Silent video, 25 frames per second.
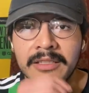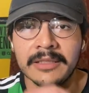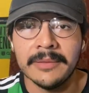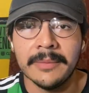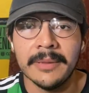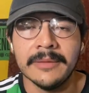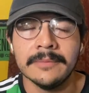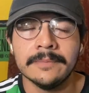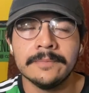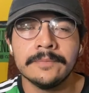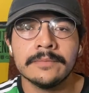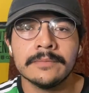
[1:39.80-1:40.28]

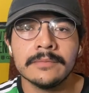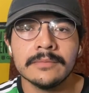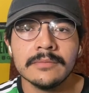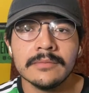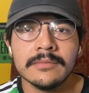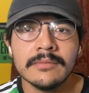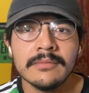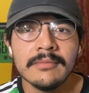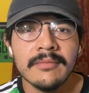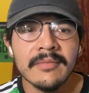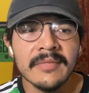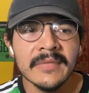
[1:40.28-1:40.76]
me.
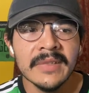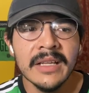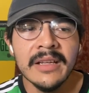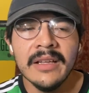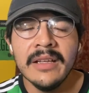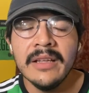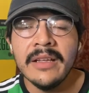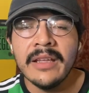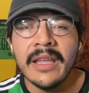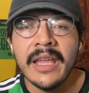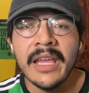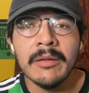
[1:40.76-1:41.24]

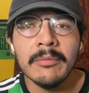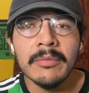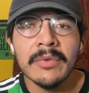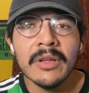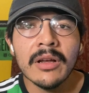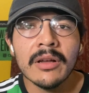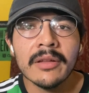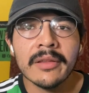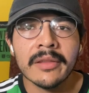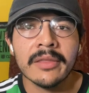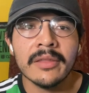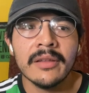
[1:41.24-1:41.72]
And we
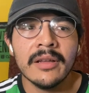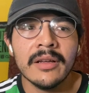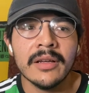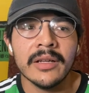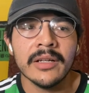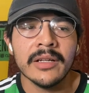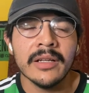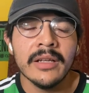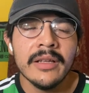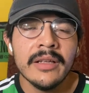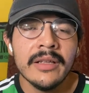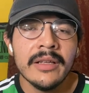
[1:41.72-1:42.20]
all
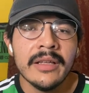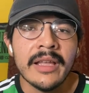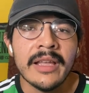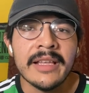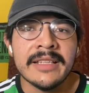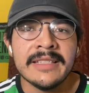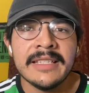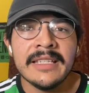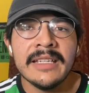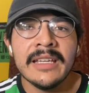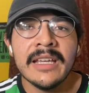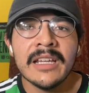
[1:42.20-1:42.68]
thought,
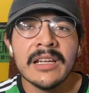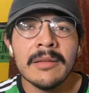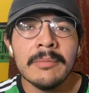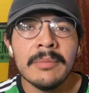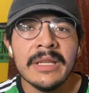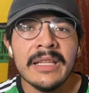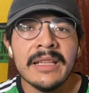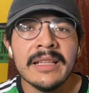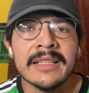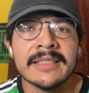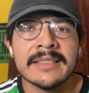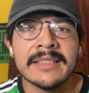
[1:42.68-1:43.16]
is he going to
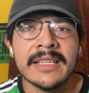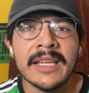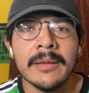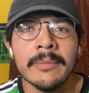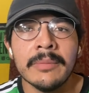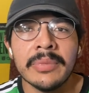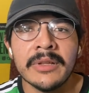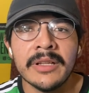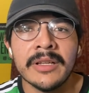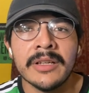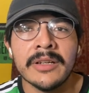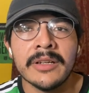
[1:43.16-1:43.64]
be the
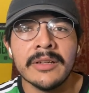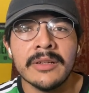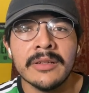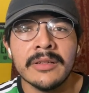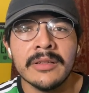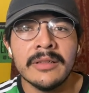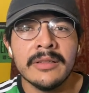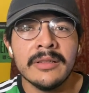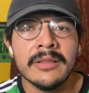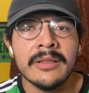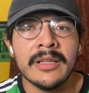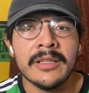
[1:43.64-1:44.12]
same
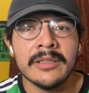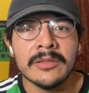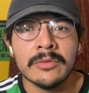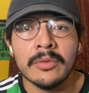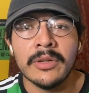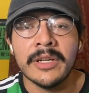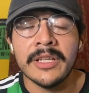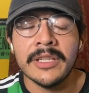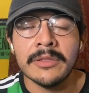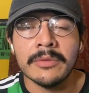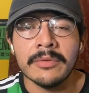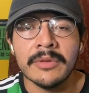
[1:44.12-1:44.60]
player in
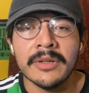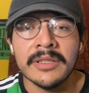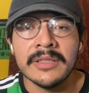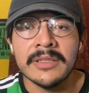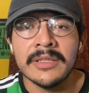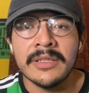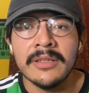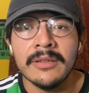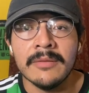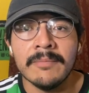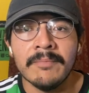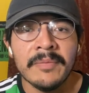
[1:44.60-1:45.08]

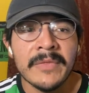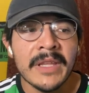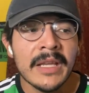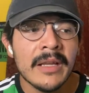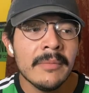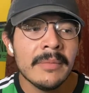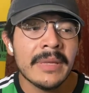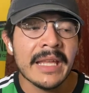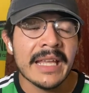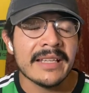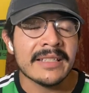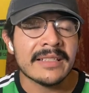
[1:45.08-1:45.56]
2022?
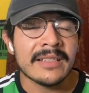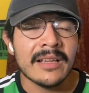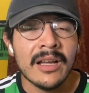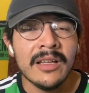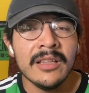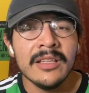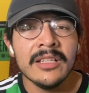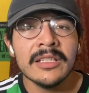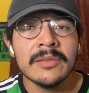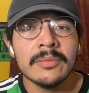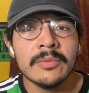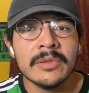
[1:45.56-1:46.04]
Because
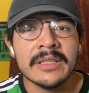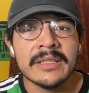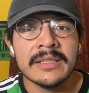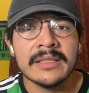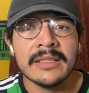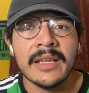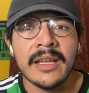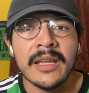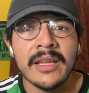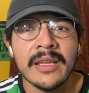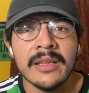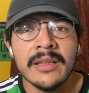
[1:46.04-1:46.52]
others would
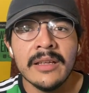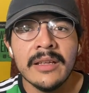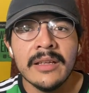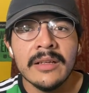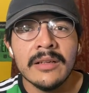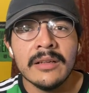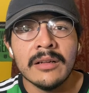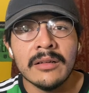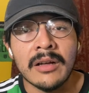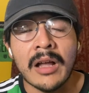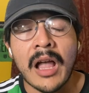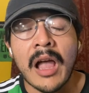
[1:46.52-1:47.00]
say,
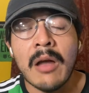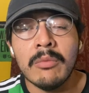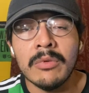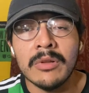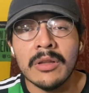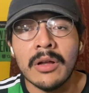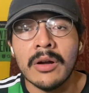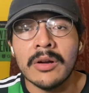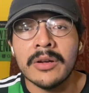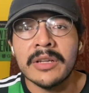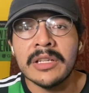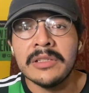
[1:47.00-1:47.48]
I would
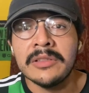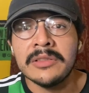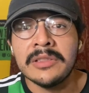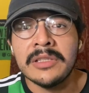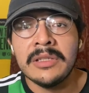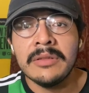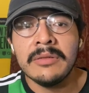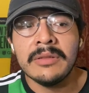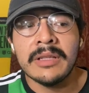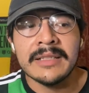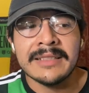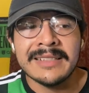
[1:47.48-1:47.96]
argue
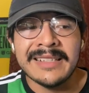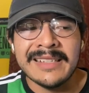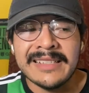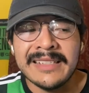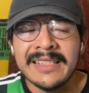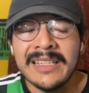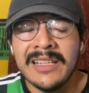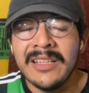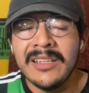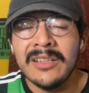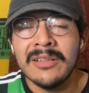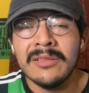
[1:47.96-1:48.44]
too that
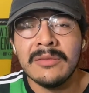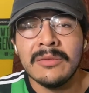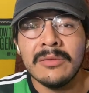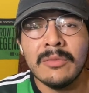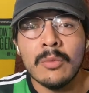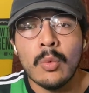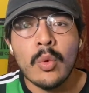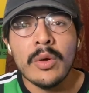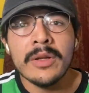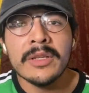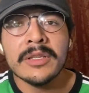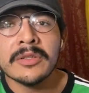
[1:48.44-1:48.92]
Cecilio was